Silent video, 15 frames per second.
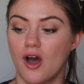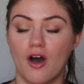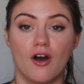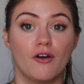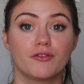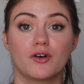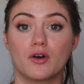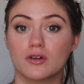
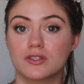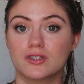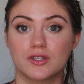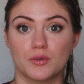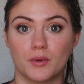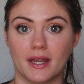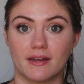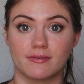Of course,
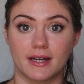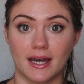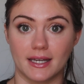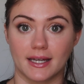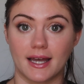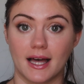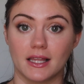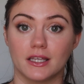do whatever
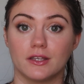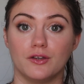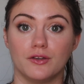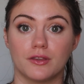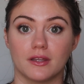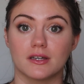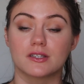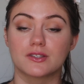kind of color
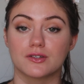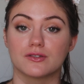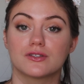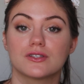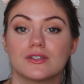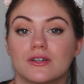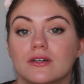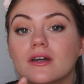you think
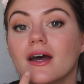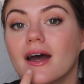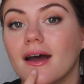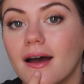suits you.